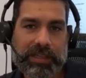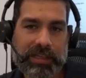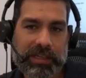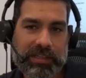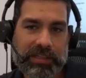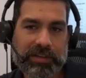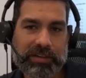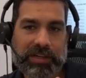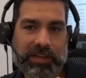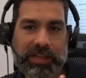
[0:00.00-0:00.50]

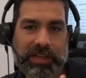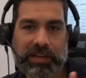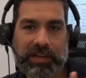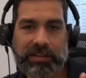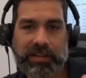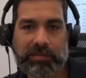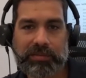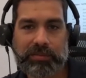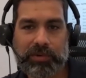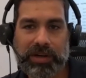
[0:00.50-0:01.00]
and you're going to get a
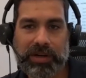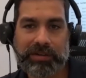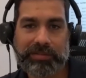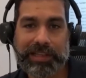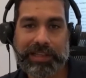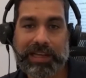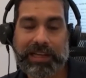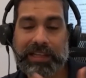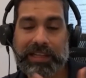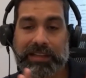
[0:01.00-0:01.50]
lot more out of
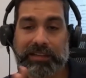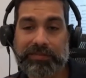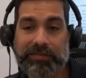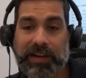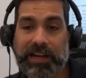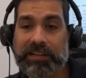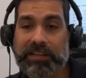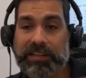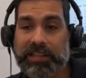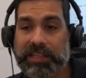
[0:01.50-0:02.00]
that. And then
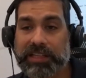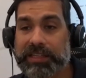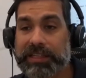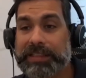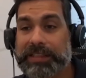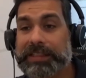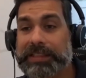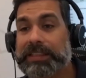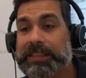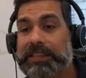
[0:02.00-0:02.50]
finally,
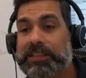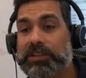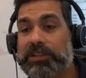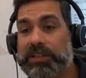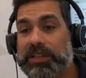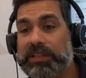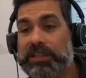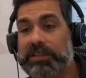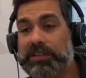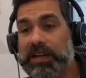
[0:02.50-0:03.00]
you
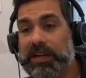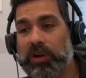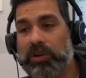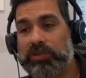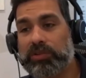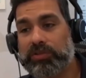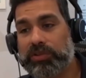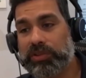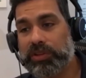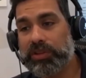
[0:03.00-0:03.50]
can
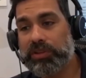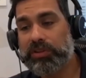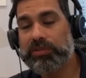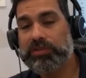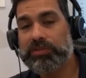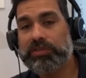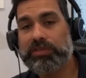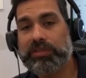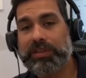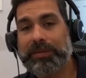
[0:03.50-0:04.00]
also
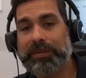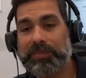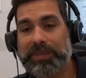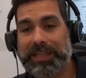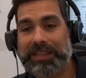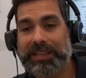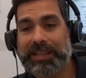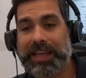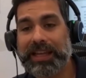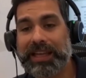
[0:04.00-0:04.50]
use
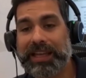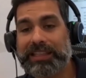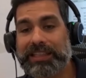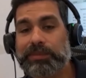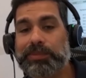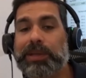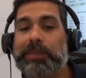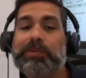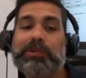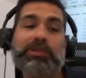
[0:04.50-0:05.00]
something that
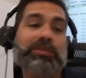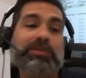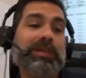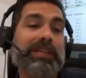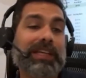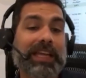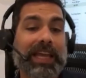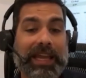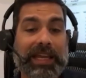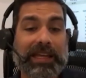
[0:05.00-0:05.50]
gets people to
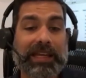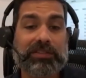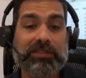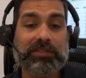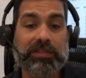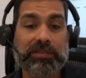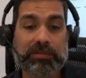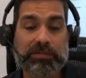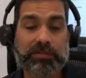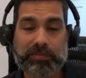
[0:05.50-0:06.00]
engage.
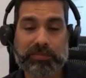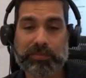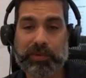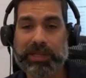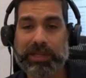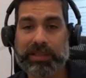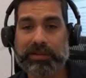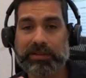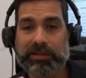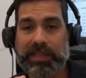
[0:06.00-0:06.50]
So
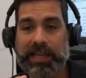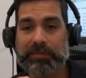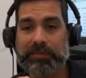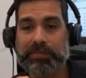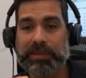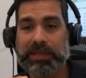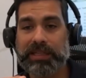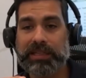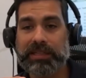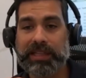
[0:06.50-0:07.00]
whether
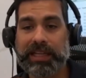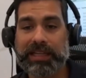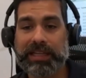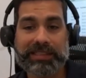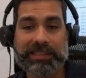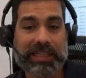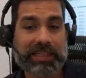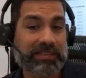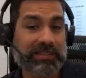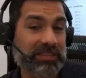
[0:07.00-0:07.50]
that be
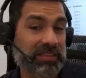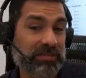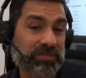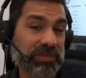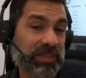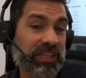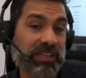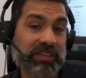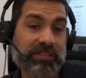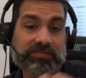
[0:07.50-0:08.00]
like saying
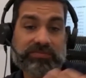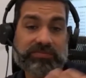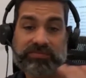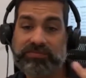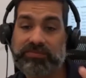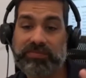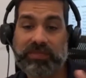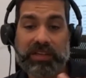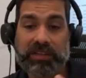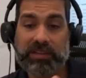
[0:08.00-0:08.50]
something
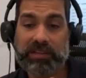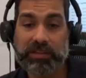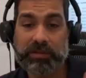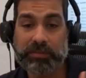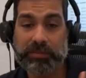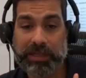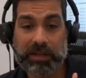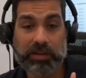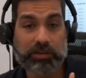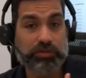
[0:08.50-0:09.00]
a
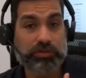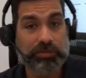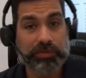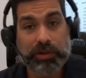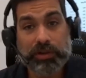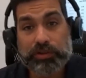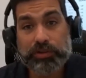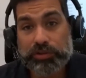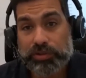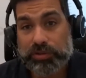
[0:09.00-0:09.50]
little bit
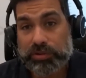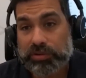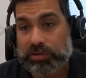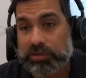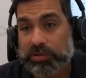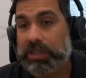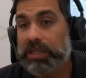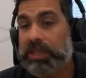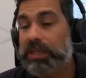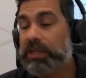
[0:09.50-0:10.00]
controversial,